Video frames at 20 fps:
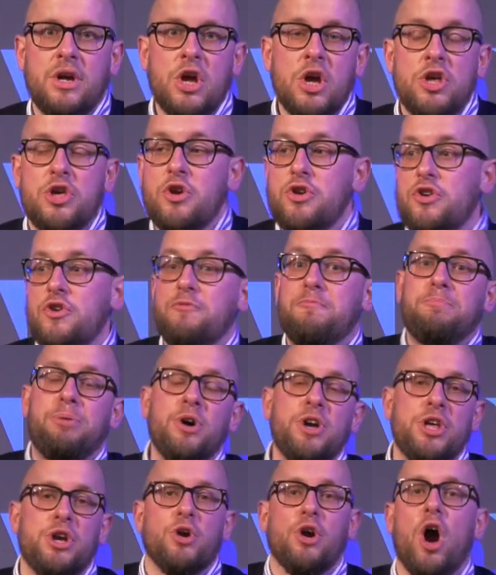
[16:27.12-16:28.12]
You've
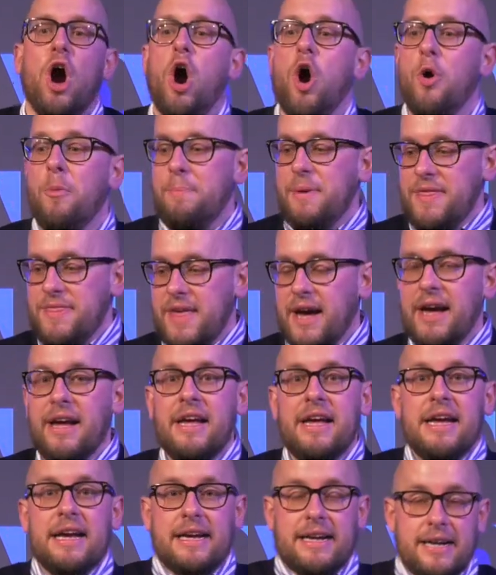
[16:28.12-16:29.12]
put your hope in the
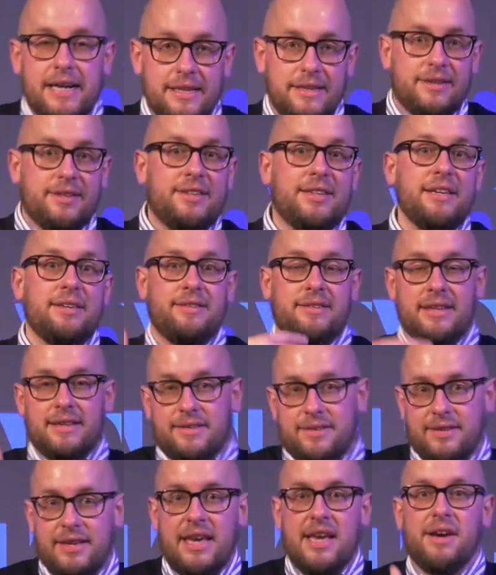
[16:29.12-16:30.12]

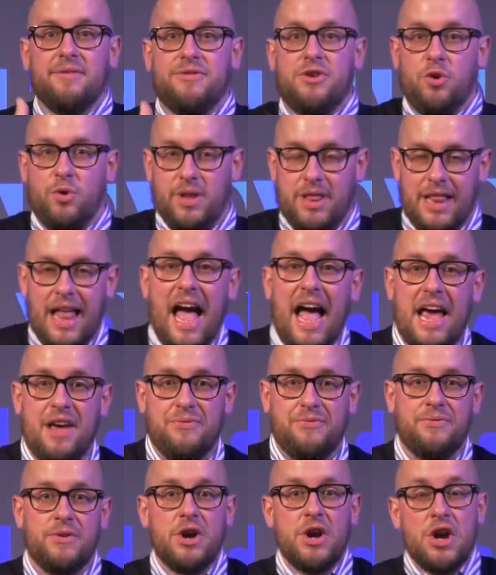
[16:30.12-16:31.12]
consistency of your
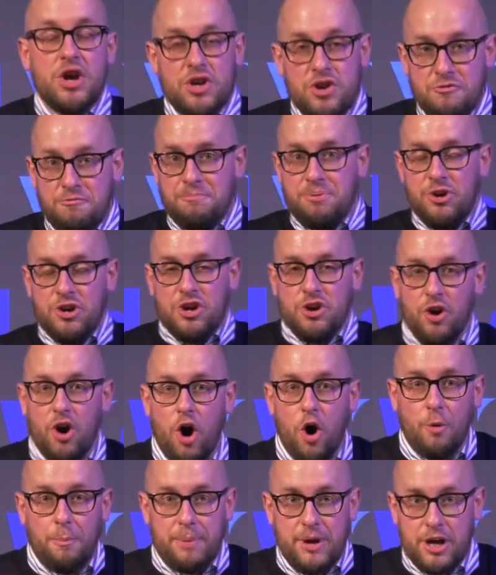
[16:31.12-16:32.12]
life. You've put your
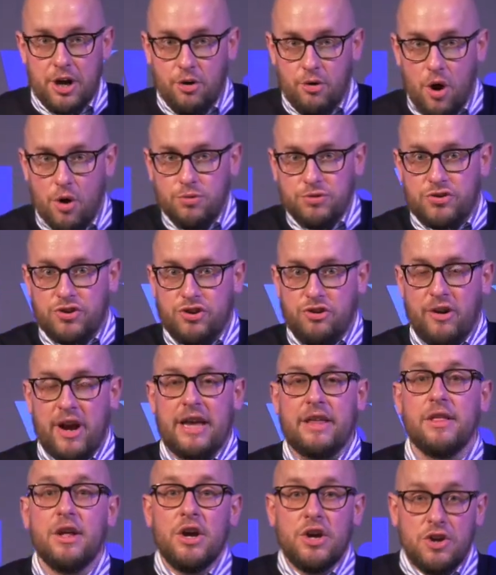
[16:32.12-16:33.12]
hope in your own
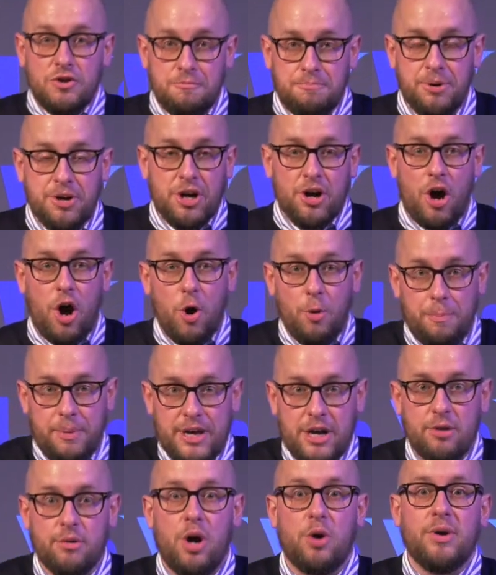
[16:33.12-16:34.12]
strength. You've put your hope in
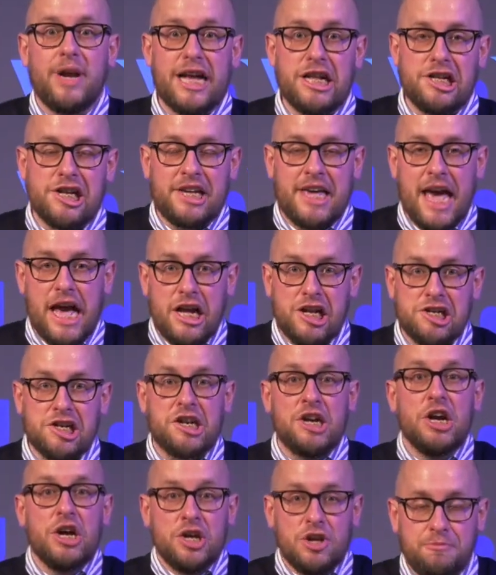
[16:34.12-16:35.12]
your own
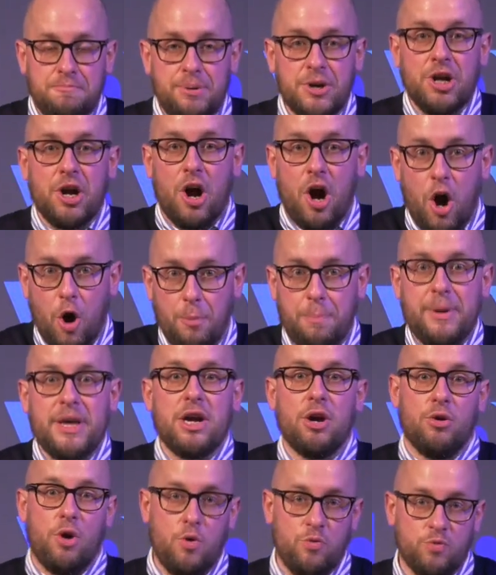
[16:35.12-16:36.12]
education. You've put your hope in
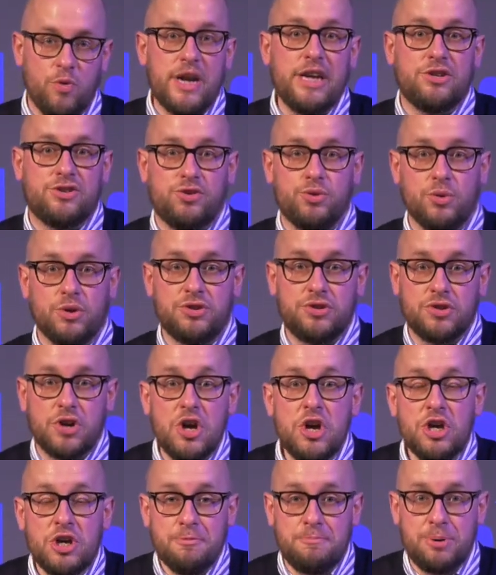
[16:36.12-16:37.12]
your own resources.
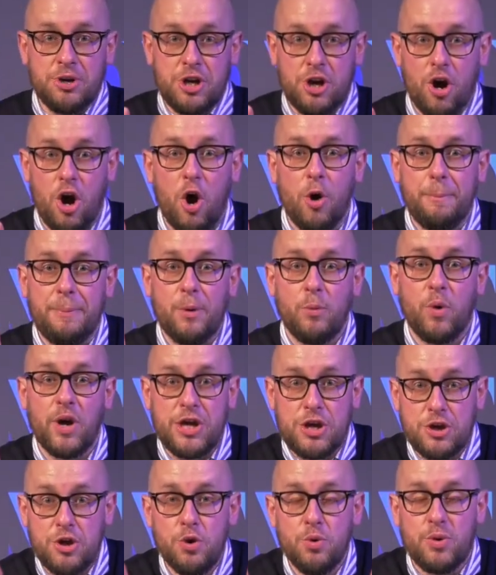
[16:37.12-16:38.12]
You put your hope in
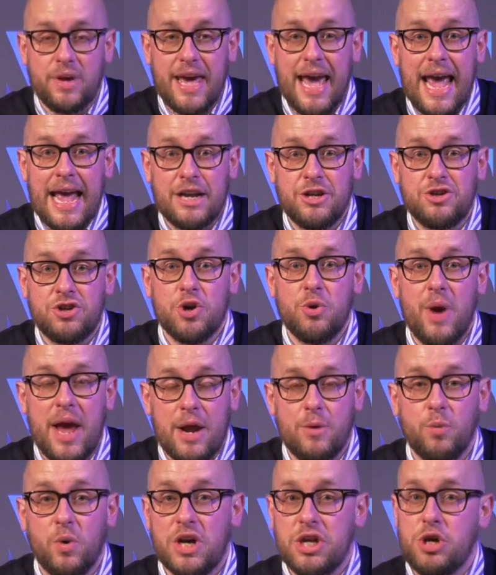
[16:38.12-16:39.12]
what you can do
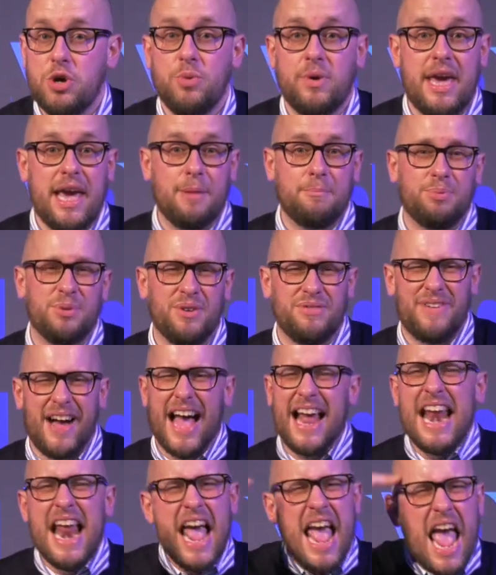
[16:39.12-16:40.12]
and what you can
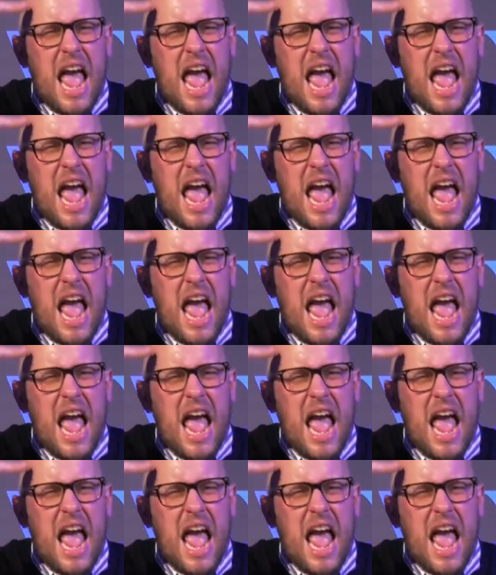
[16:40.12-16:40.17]
provide.